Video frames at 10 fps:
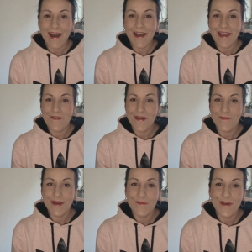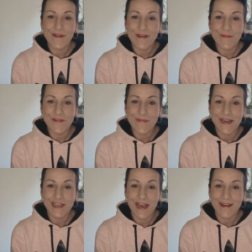Hi everyone, welcome to
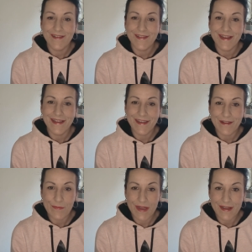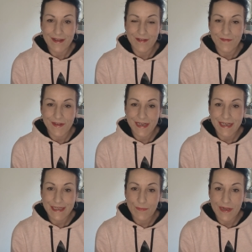my channel Delicate Medical
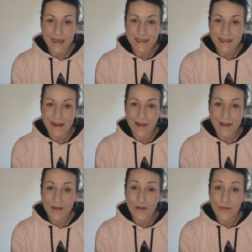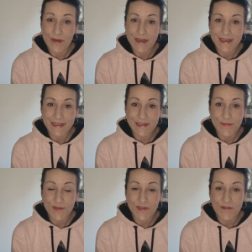Fitness. Please like, comment and
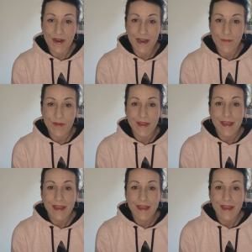subscribe.